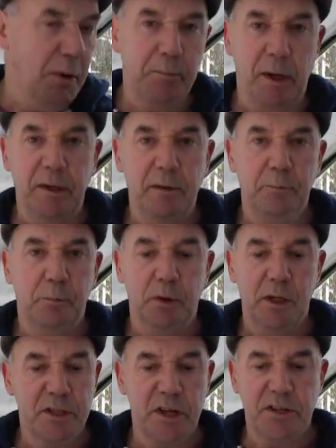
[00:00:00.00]
spring bedding,
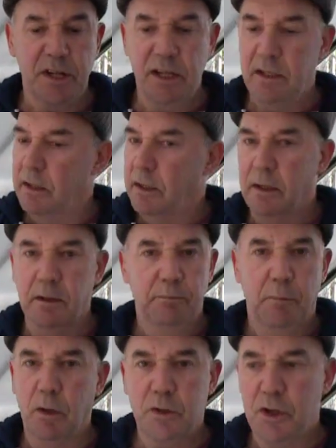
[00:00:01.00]
but as I say,
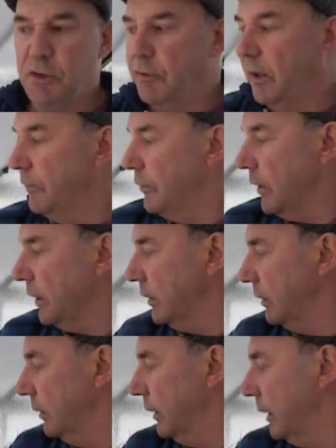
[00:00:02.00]
March is fine for that.